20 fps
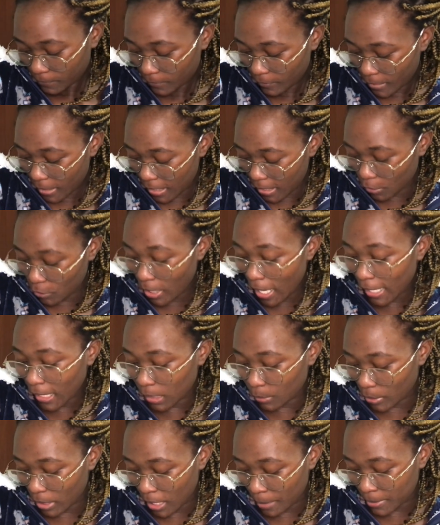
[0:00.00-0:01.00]
Yeah, you like it
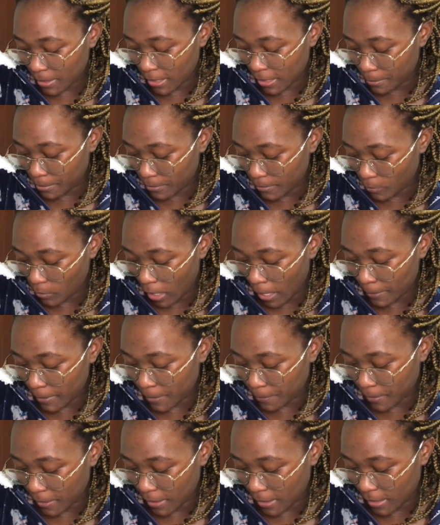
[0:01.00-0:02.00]
when I'm
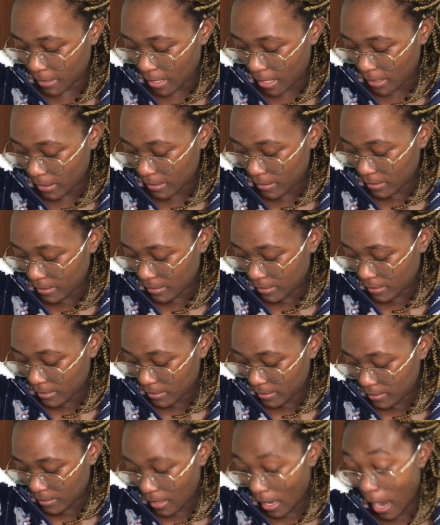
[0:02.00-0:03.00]
speaking, yeah?
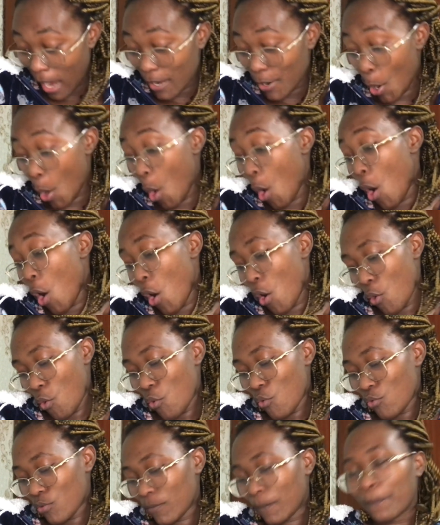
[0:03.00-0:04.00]
I know.
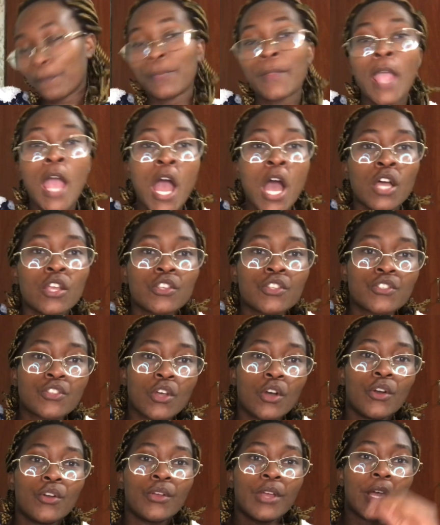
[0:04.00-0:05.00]

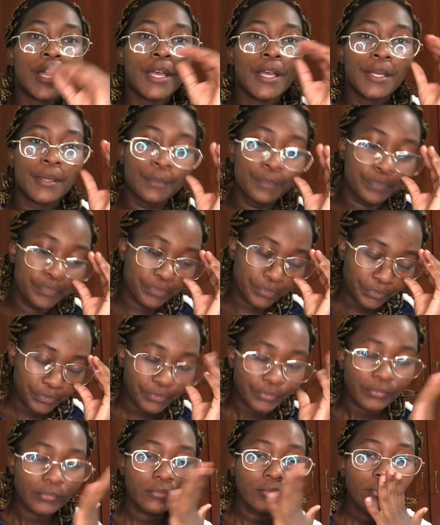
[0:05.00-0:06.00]
So
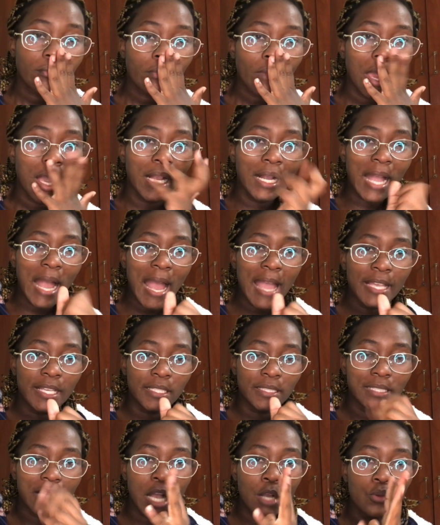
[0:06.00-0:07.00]

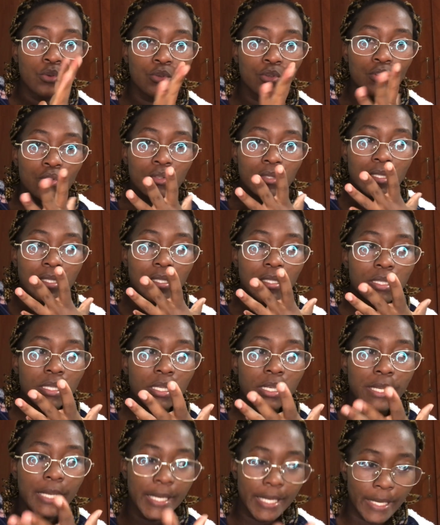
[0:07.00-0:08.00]
guys, I could not
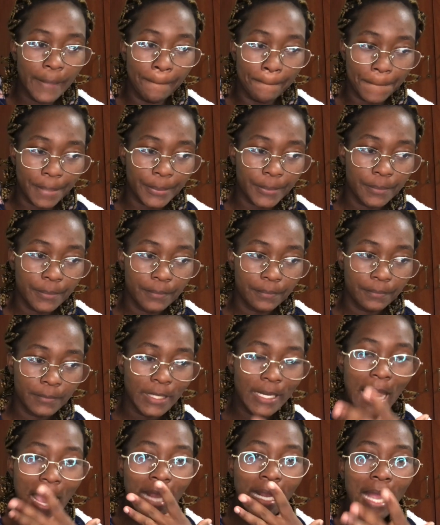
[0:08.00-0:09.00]
sleep.
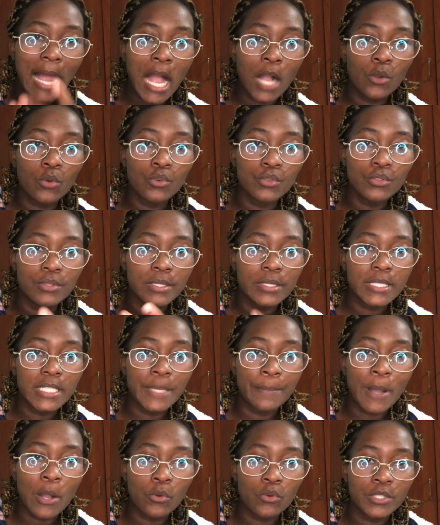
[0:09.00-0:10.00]
Like, I couldn't
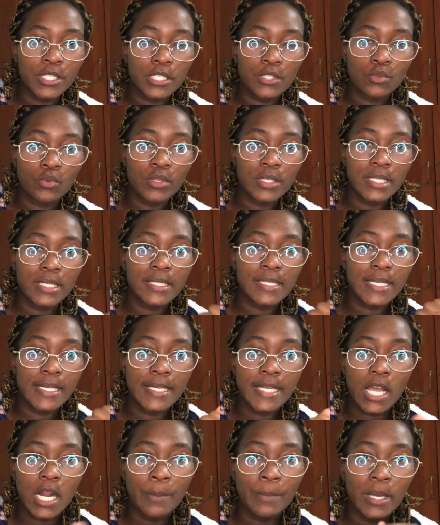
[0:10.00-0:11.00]
sleep. I could just only sit
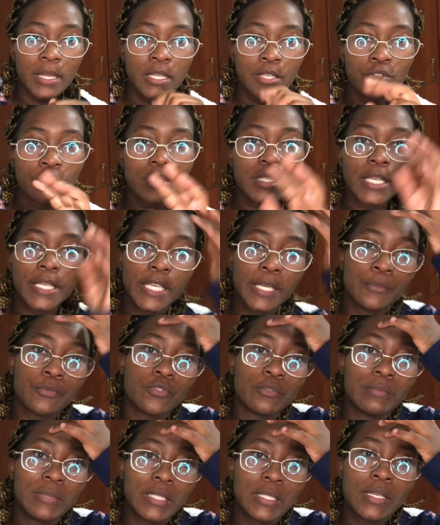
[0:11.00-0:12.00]
down. But the doctor came to
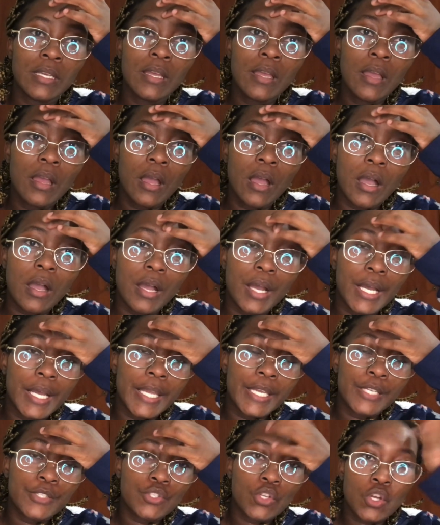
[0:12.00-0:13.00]
me
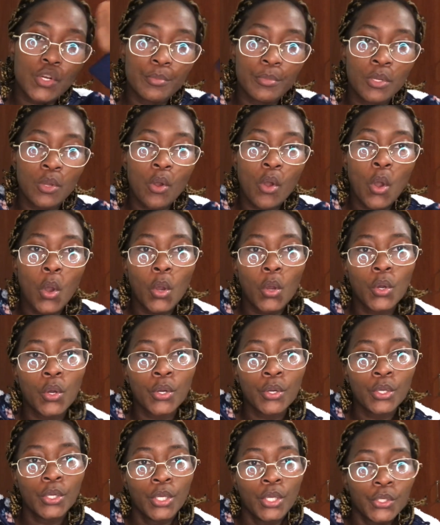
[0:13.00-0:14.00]
and told me, oh,
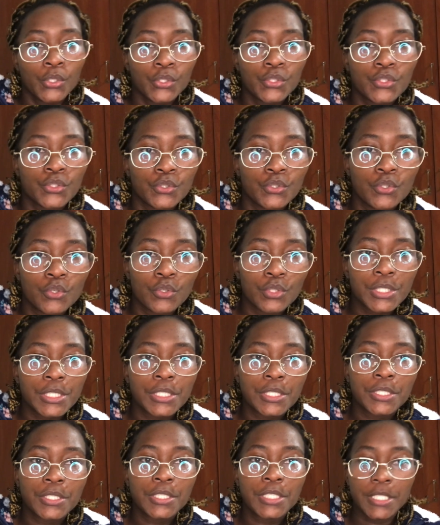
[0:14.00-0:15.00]
you should not
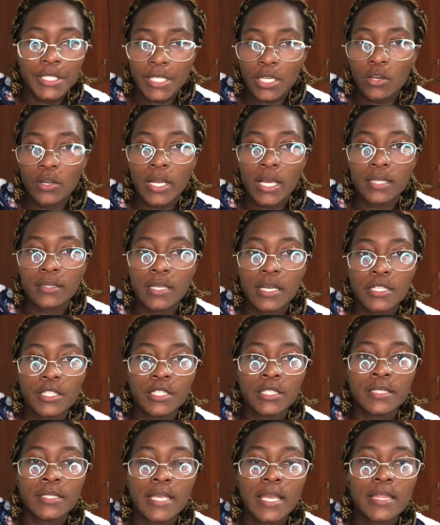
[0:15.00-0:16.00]
sit down like that.
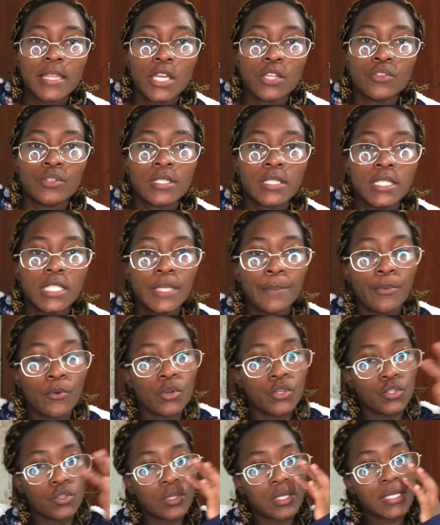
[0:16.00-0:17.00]
It's either you sleep on
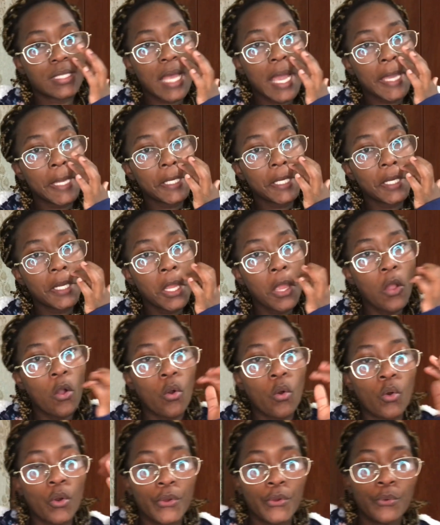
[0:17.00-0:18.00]
your side
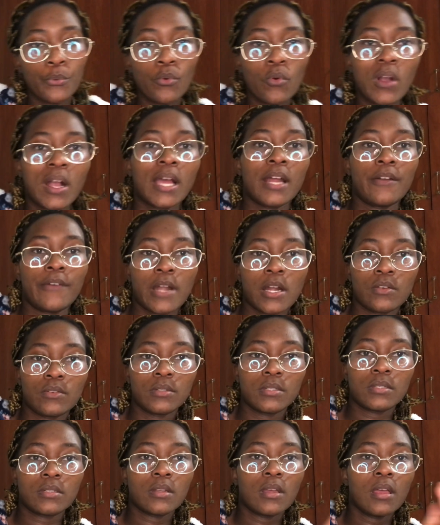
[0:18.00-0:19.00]
or you walk around.